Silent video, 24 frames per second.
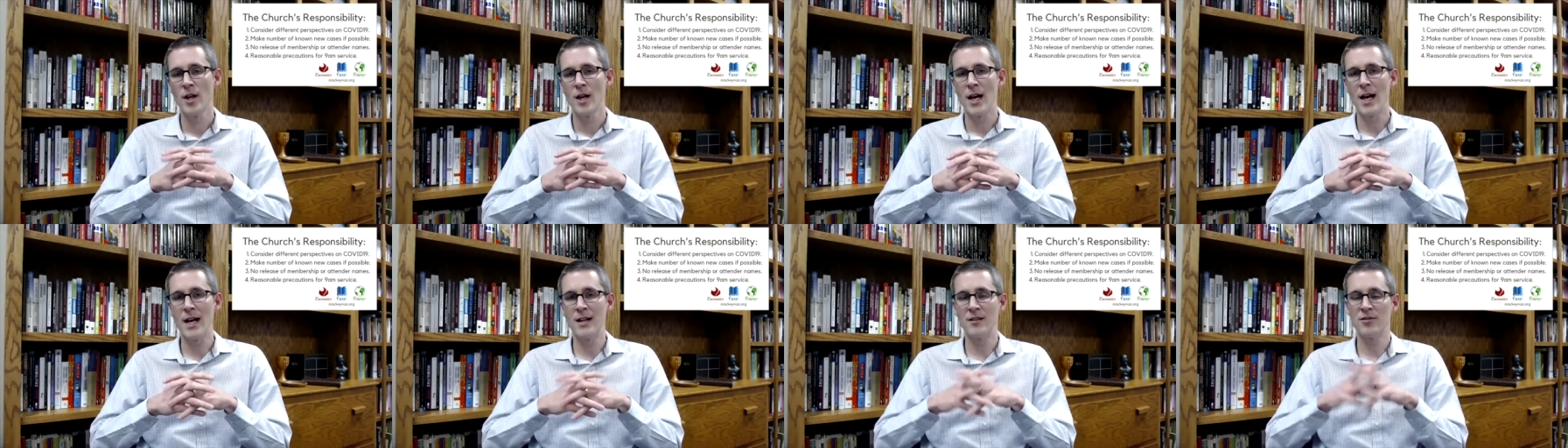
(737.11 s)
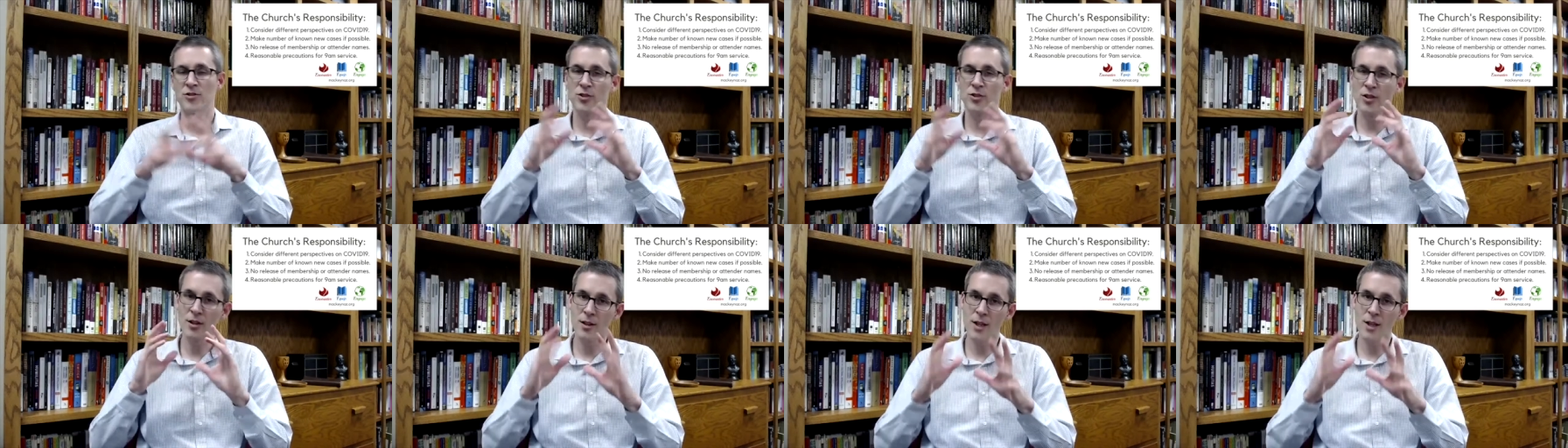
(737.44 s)
at
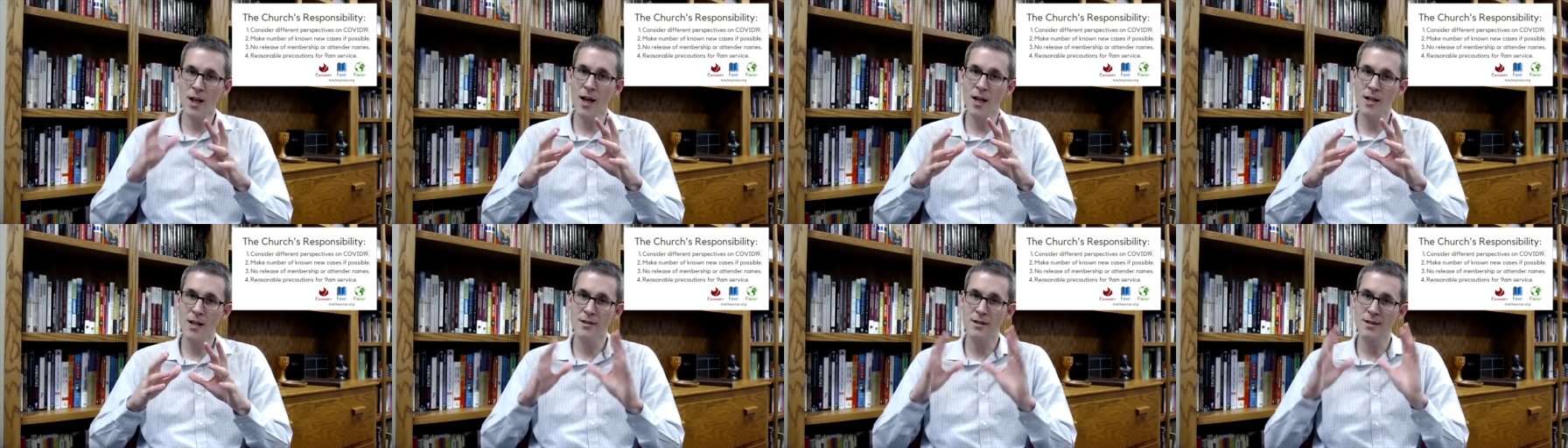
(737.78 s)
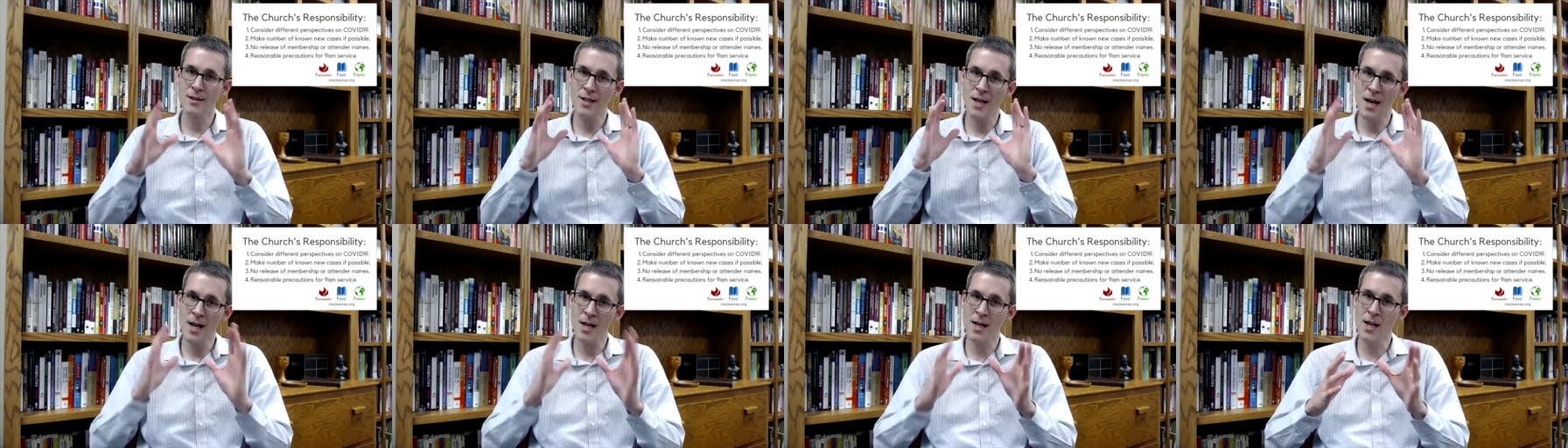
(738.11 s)
Sundays,
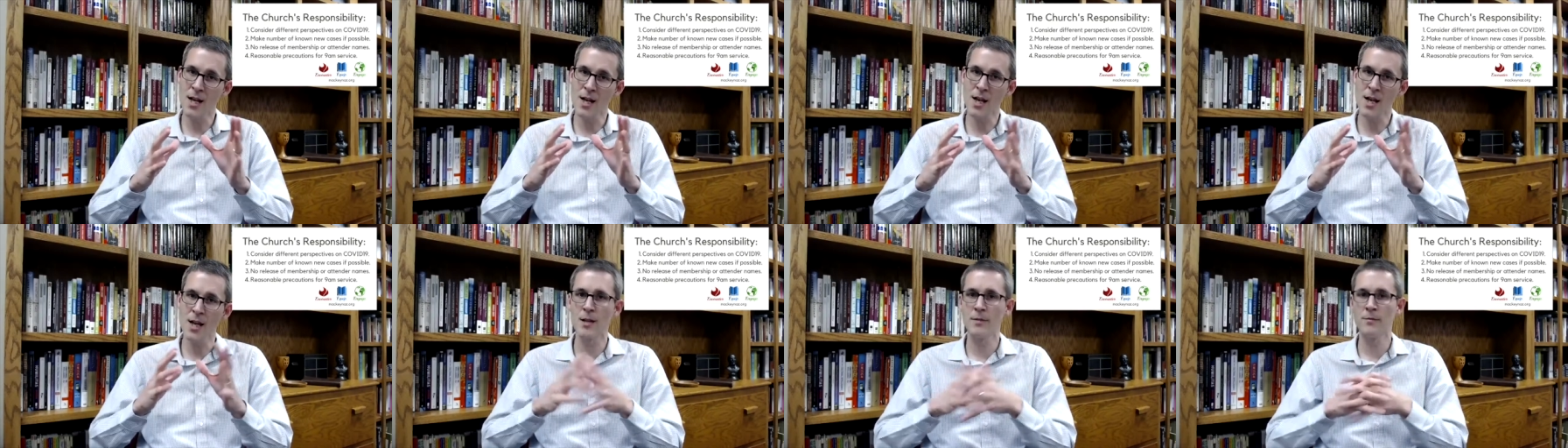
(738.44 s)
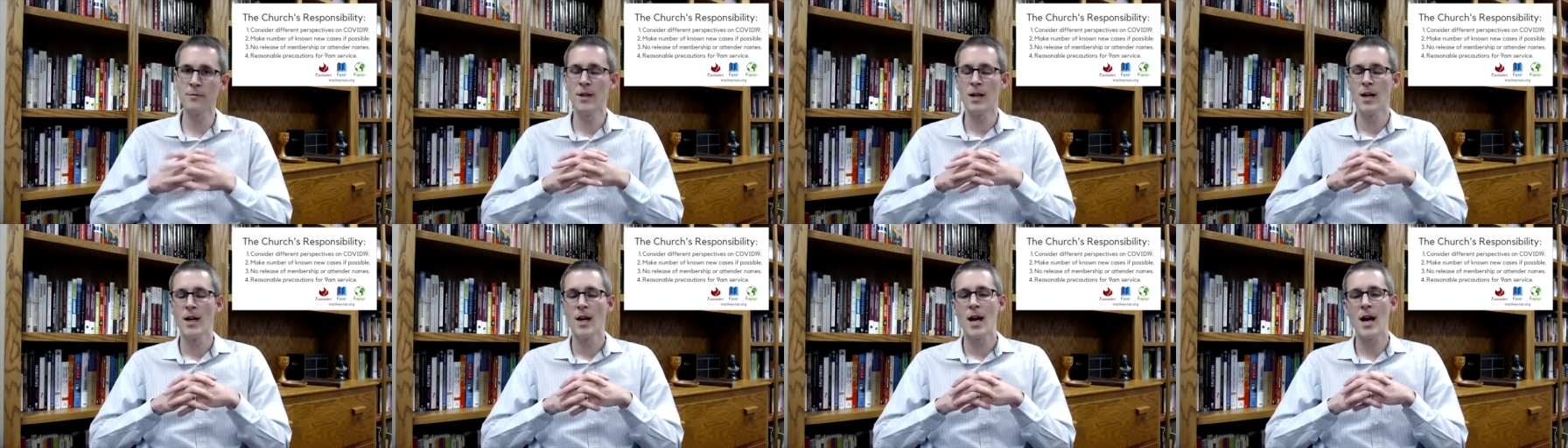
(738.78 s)
9 a.m.
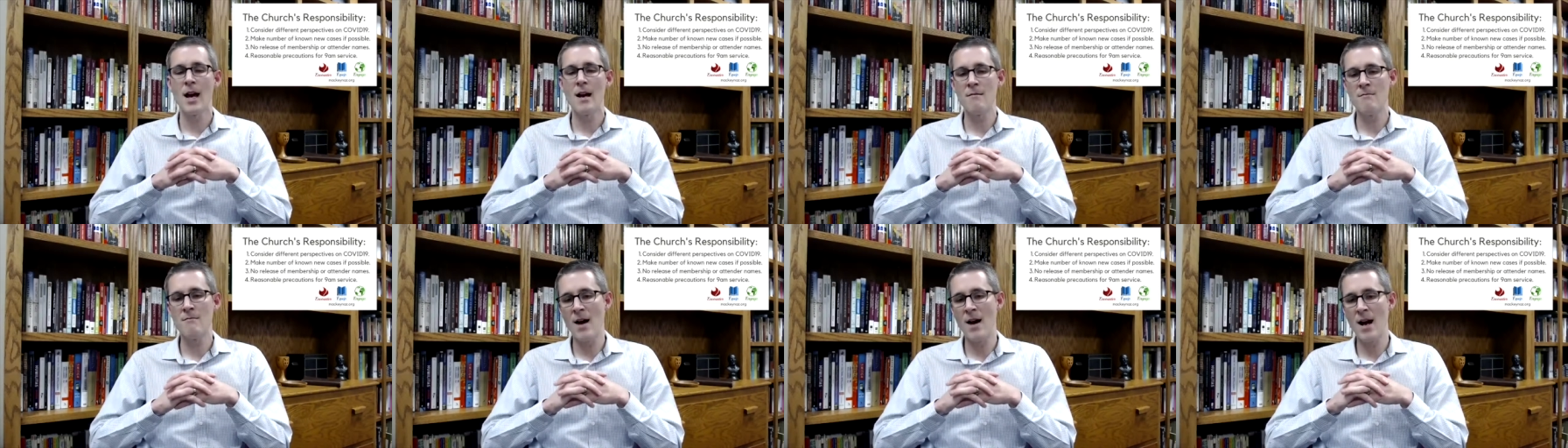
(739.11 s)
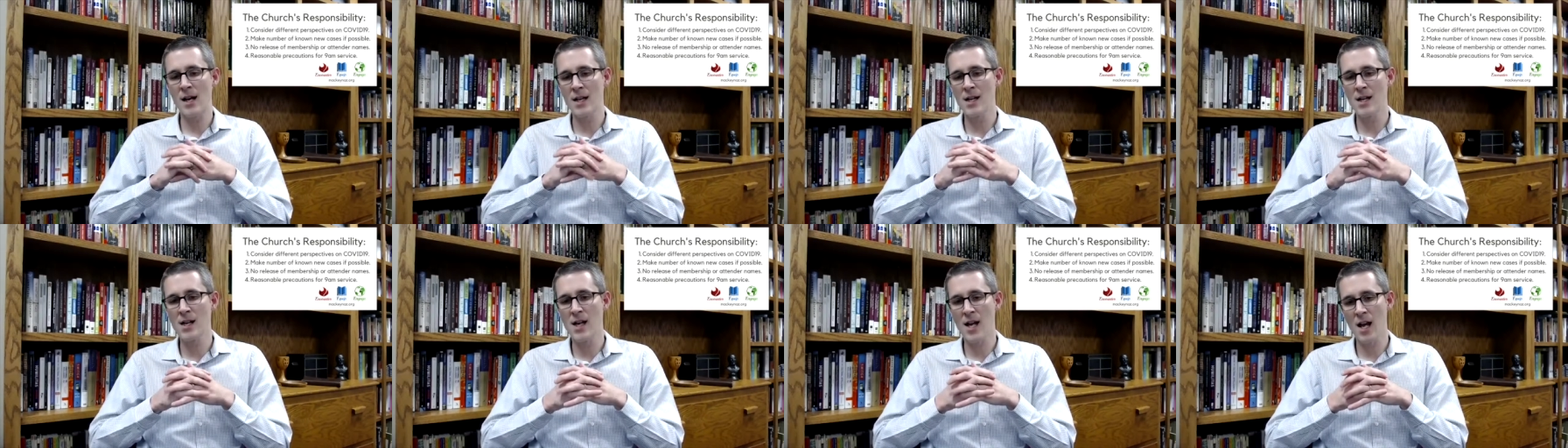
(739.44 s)
at
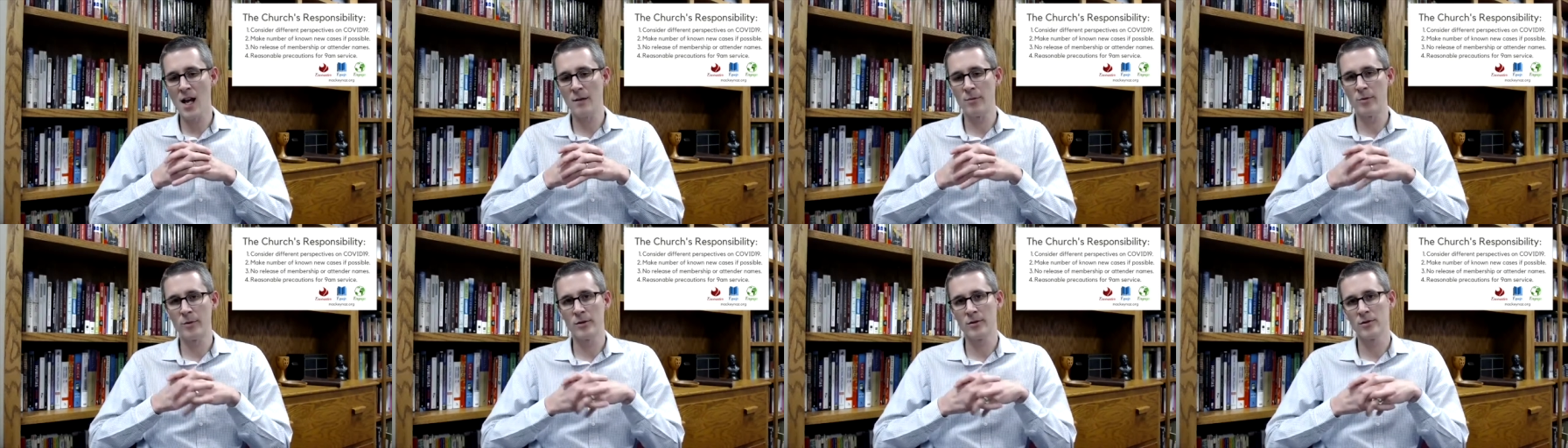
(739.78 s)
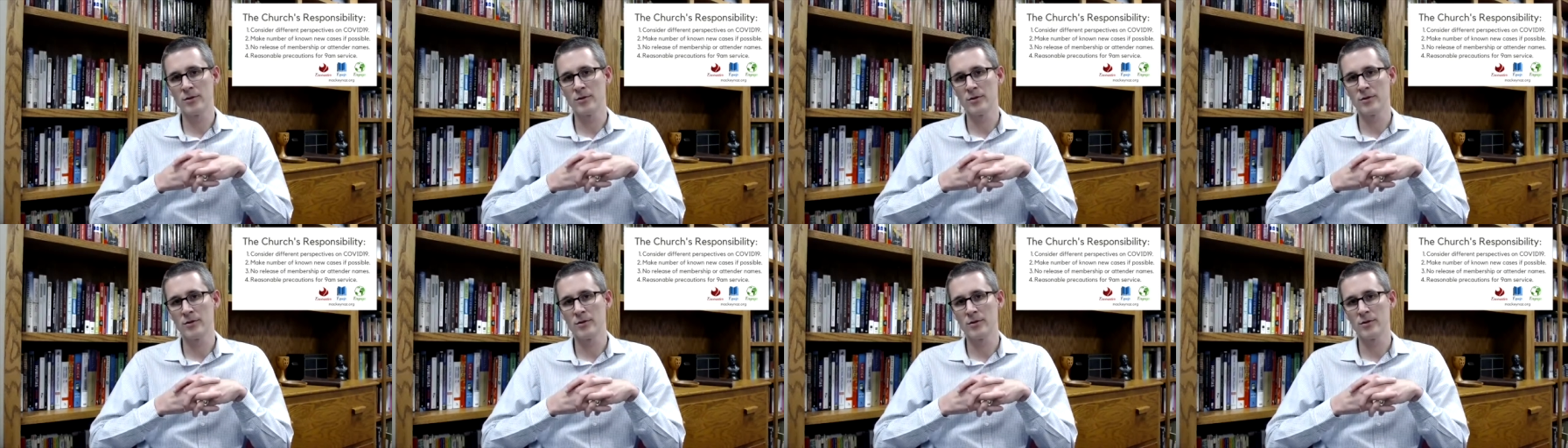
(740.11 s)
Mackey campus.